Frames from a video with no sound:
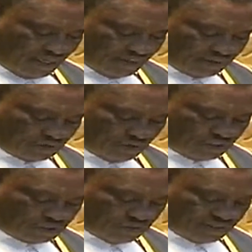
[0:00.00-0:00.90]
I also
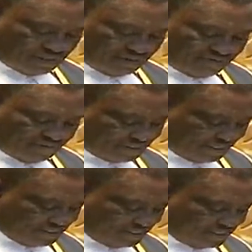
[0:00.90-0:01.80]
wish to
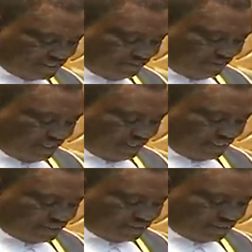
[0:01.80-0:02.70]
emphasize that
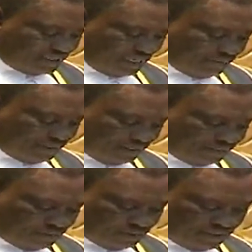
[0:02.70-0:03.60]
it is incumbent
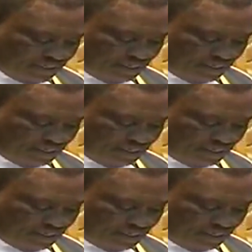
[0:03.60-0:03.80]
upon the